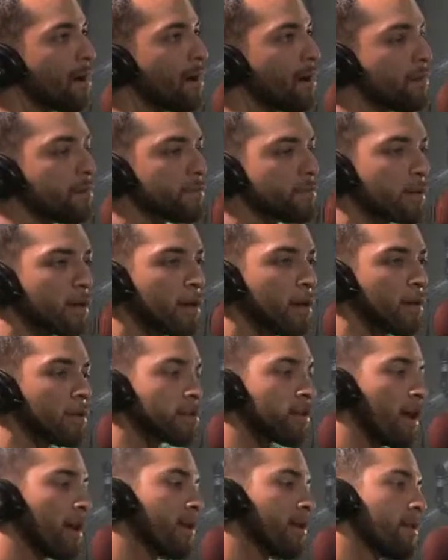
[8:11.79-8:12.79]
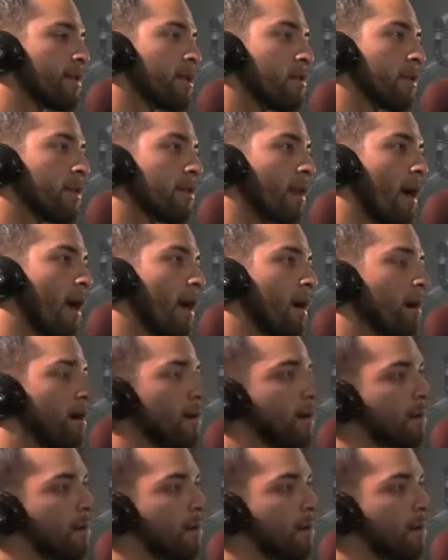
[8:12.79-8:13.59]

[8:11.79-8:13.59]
and so I had to deal with that.